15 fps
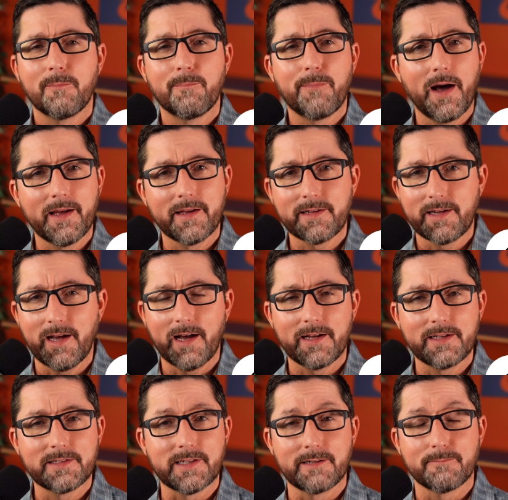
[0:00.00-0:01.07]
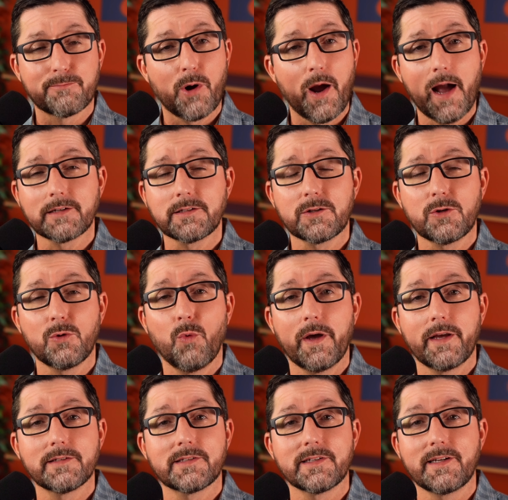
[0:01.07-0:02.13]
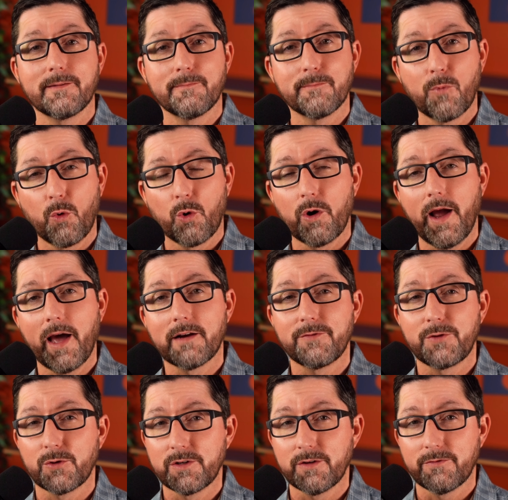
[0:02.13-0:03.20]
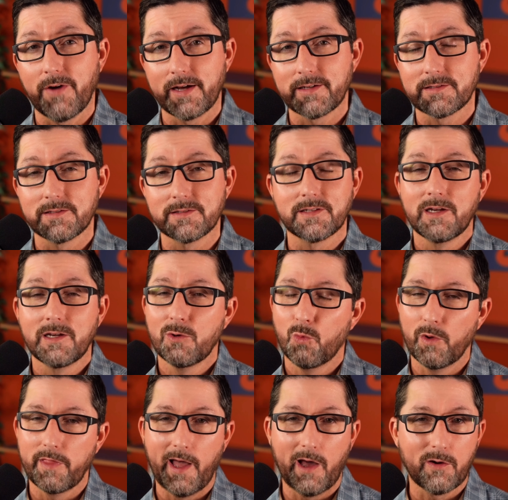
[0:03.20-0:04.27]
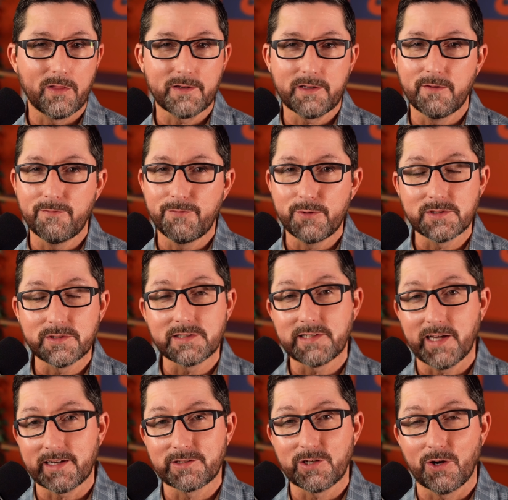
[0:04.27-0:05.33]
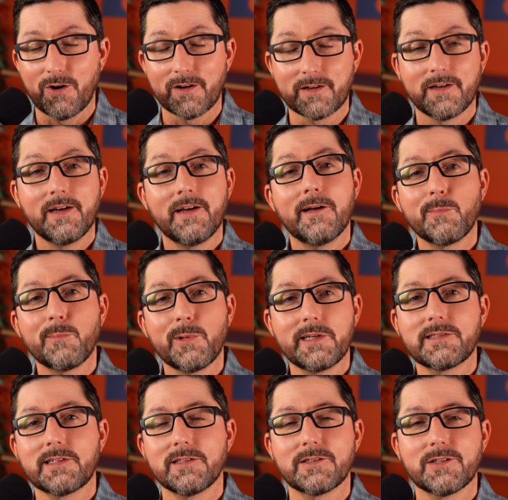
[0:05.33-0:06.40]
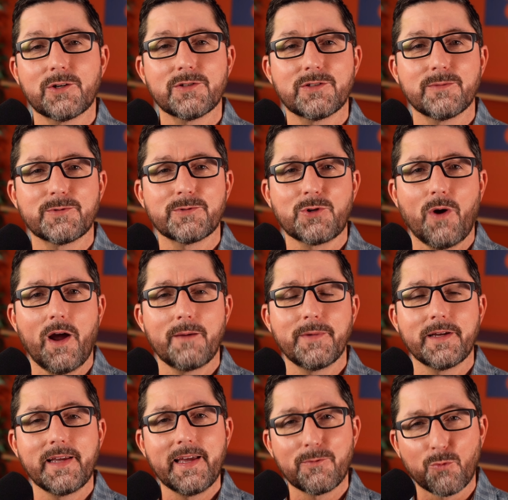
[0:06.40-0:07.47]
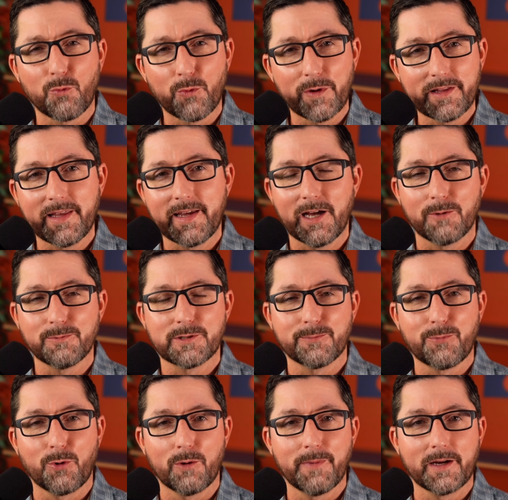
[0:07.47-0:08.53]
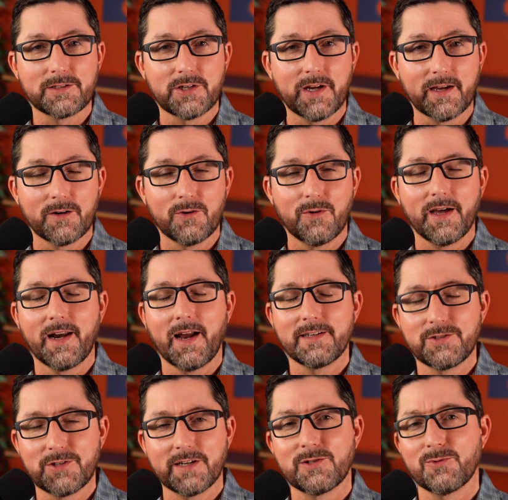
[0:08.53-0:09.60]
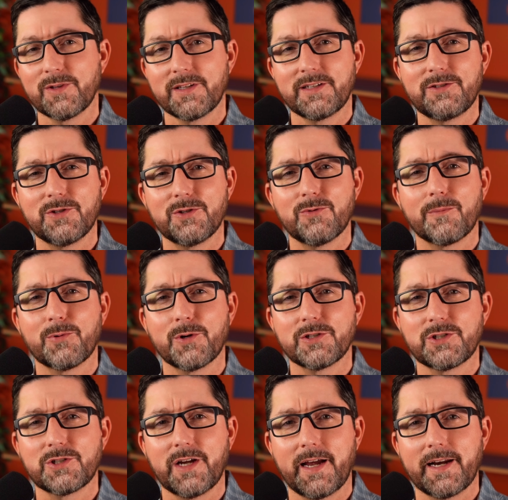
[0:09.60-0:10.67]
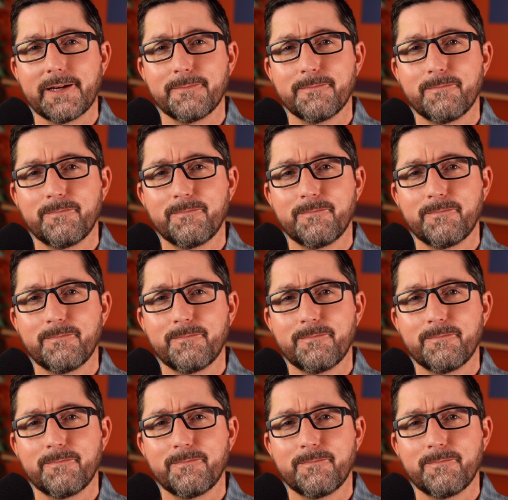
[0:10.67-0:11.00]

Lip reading: buying guides, and practical ways to get more out of your devices without all the confusing tech talk, please consider subscribing. It really helps support my channel, and I genuinely do appreciate it.